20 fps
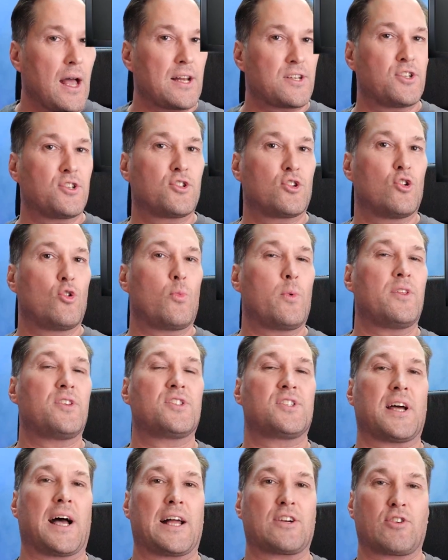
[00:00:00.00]
to do with
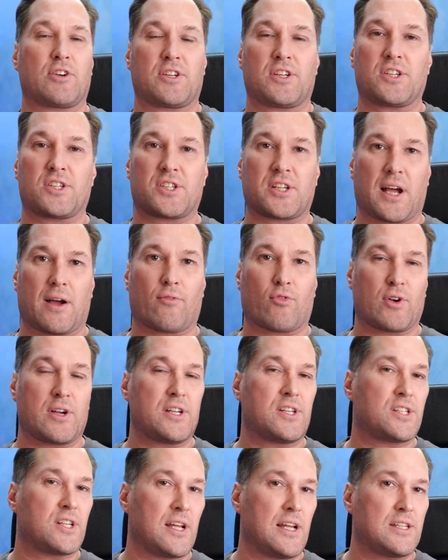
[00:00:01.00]
Star Trek Discovery
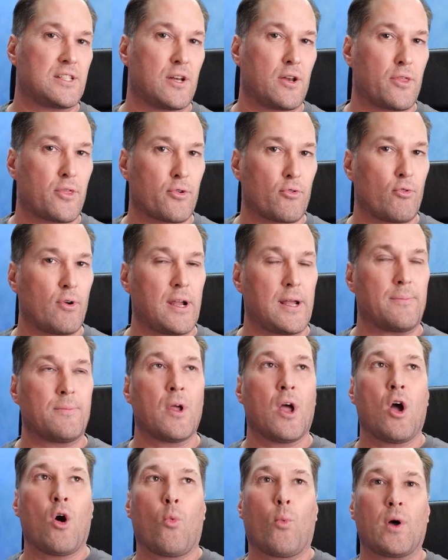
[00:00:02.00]
Season 3.
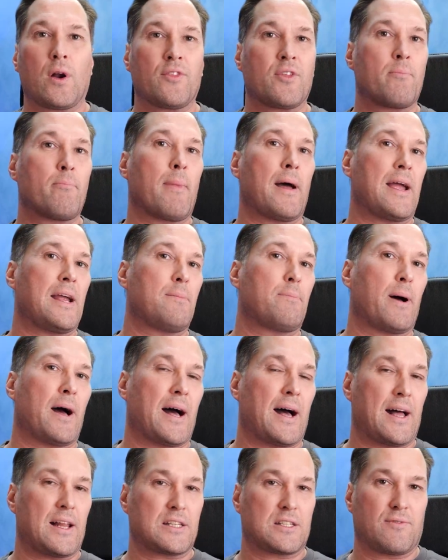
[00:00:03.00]
One of the main
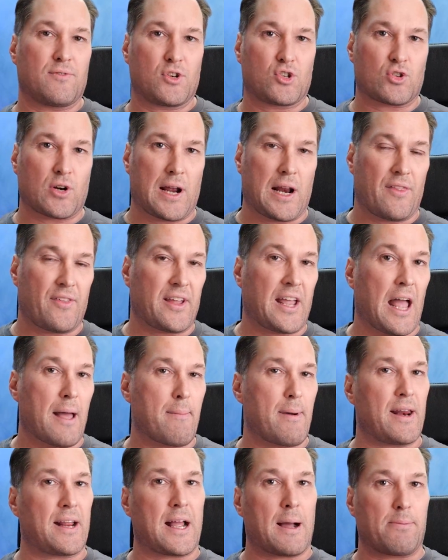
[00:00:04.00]
parts of the trailer that
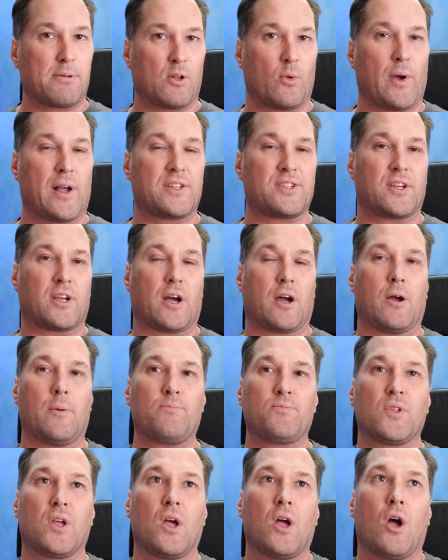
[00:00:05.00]
came out a couple of weeks
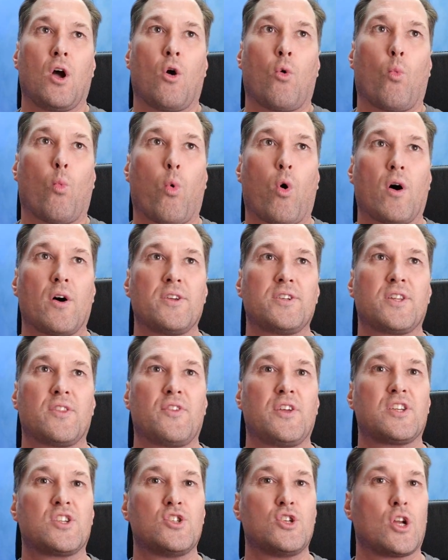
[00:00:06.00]
ago was
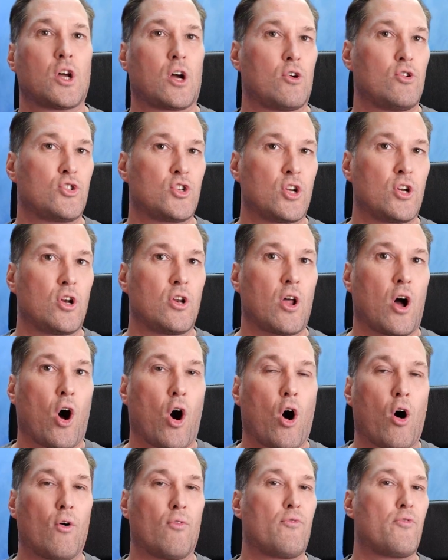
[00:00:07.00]
this notion
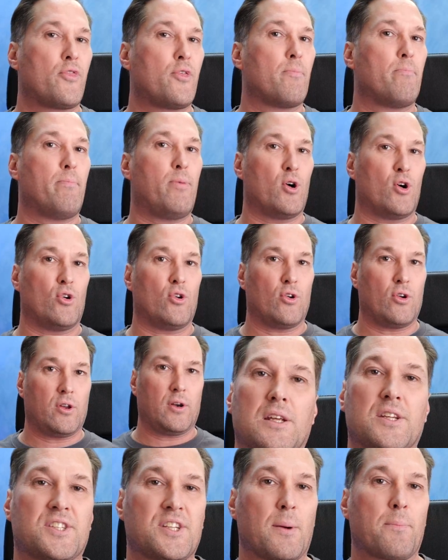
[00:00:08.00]
of the
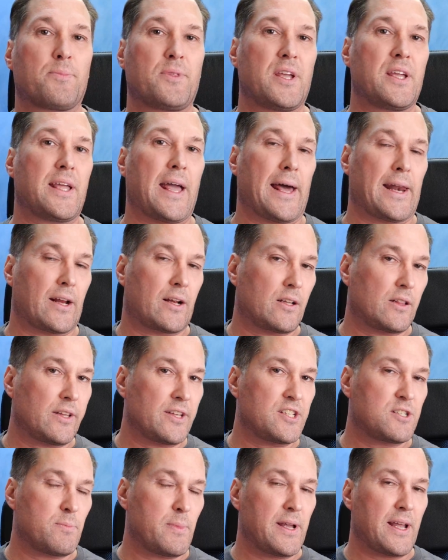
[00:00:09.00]
burn. Something
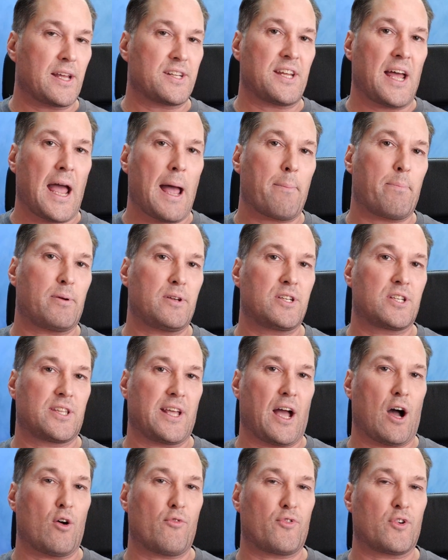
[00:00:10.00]
cataclysmic has happened to
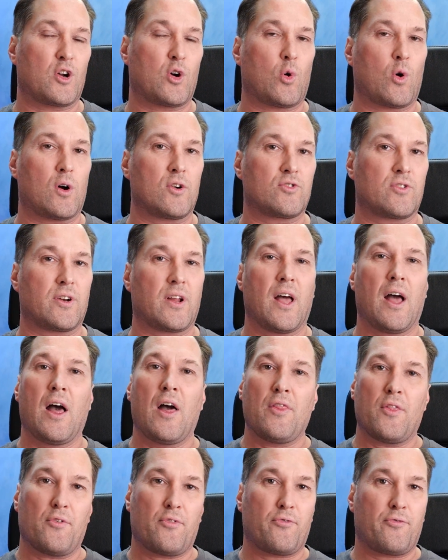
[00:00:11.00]
the Alpha Quadrant,
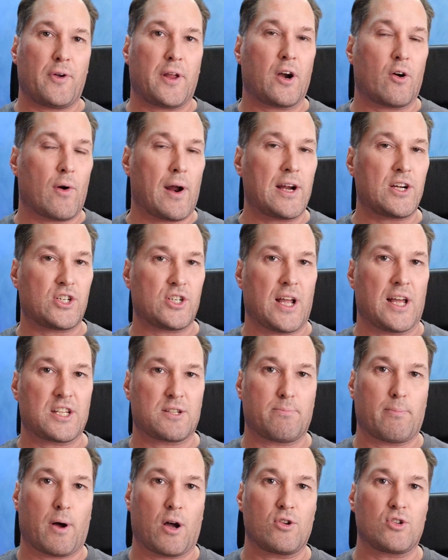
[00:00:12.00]
the Federation
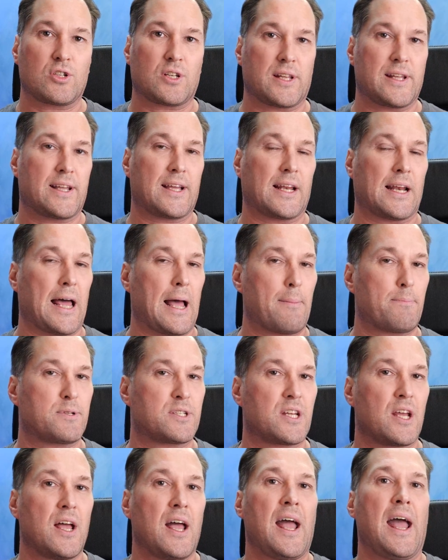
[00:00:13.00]
has mostly
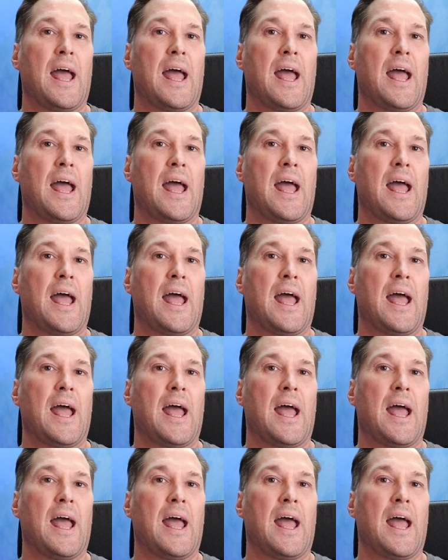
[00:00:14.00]
collapsed,